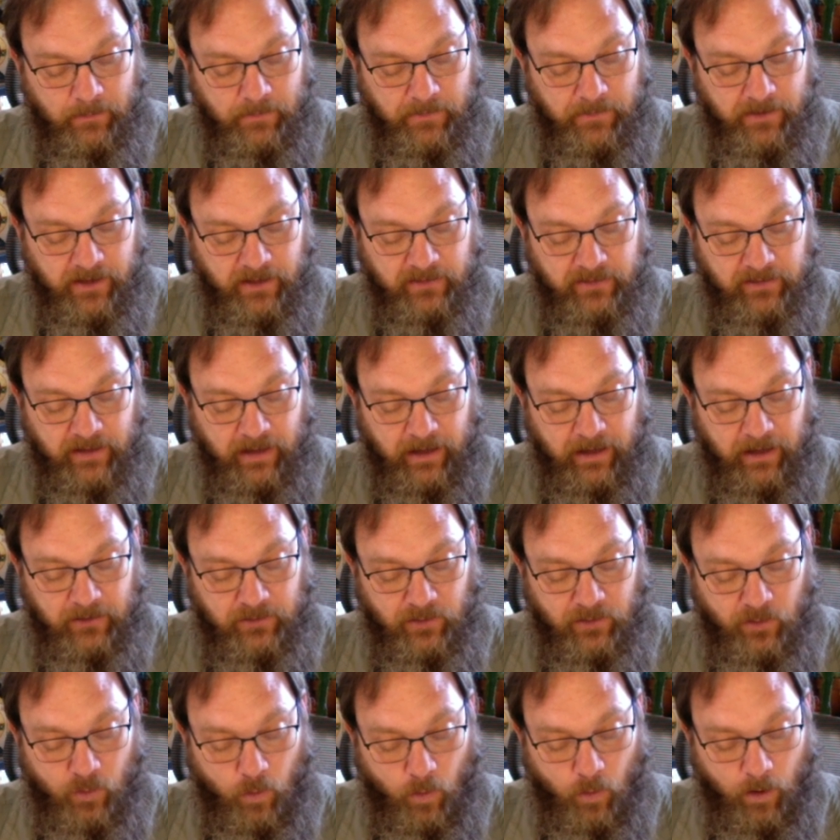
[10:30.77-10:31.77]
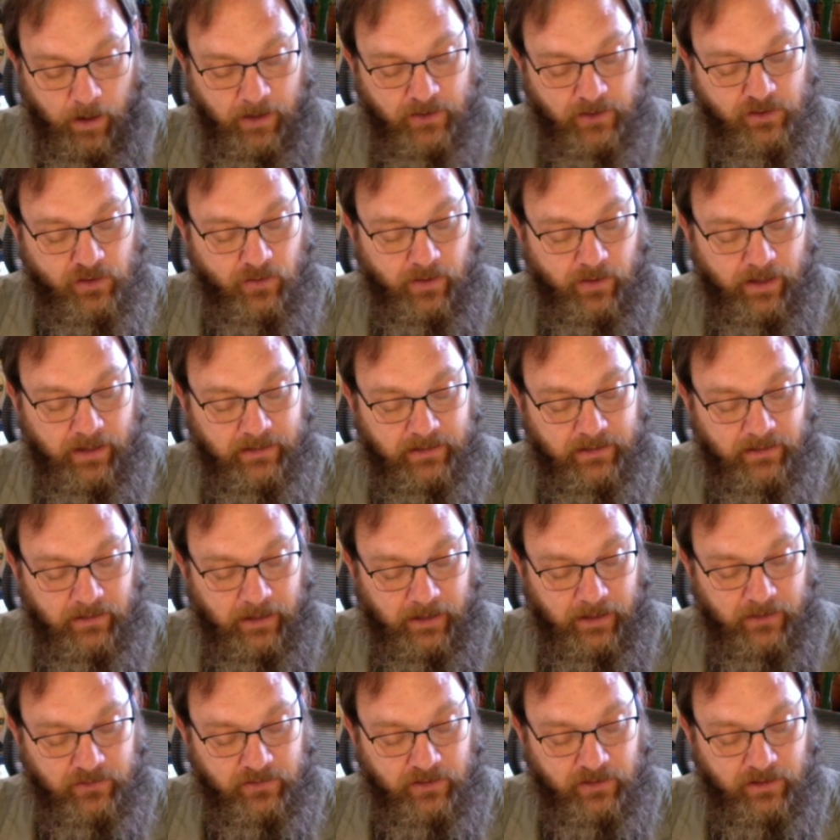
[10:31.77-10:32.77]
This answer quiets your
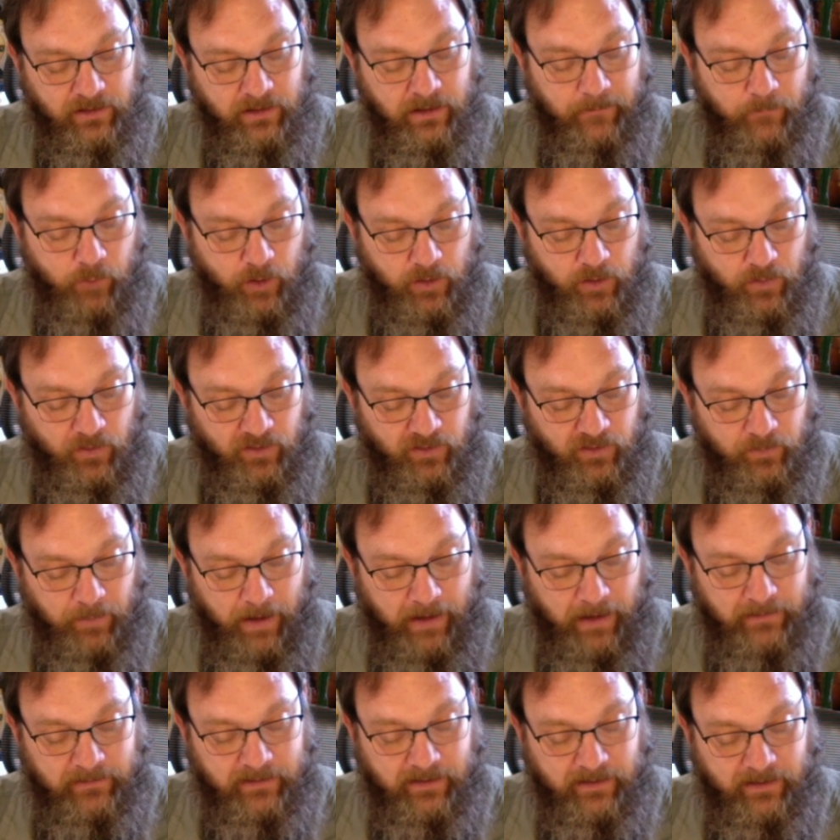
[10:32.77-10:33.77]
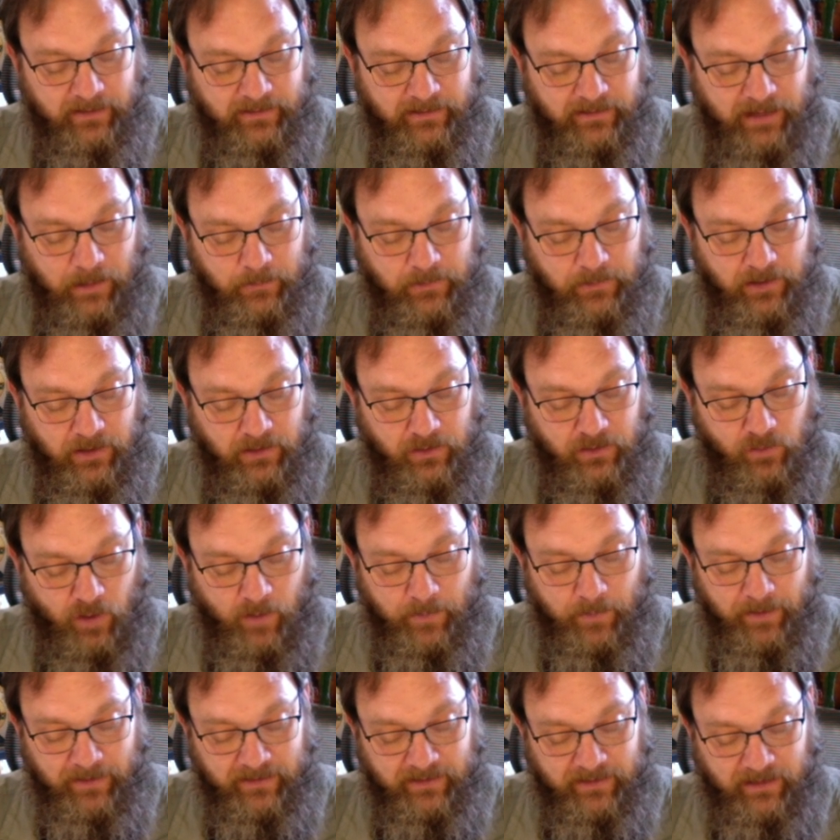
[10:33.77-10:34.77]
intellection with respect to the subject you
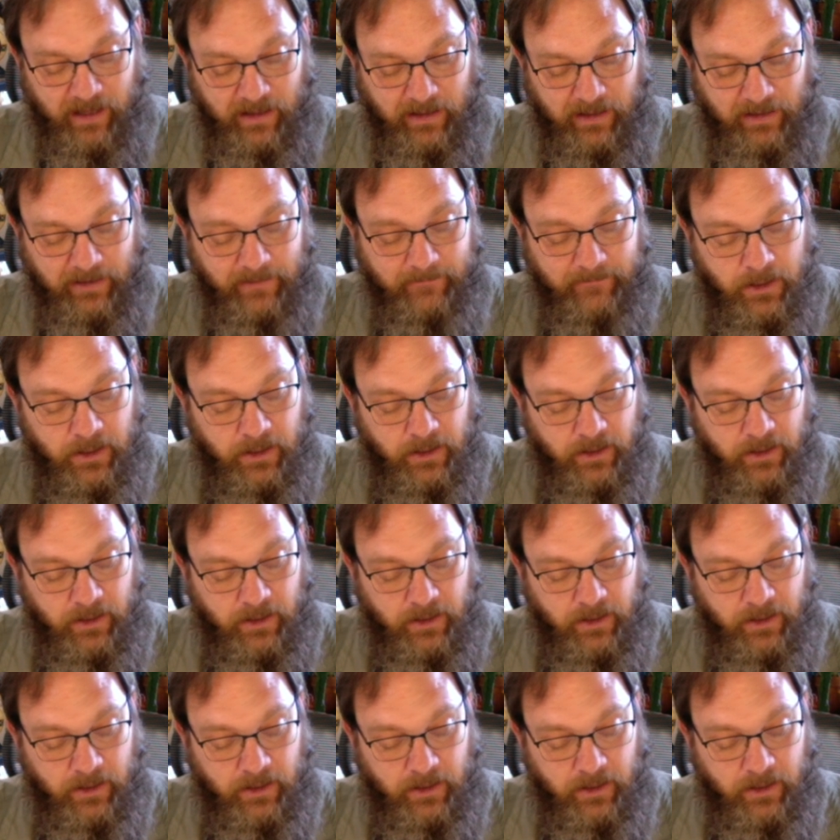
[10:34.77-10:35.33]
have been studying.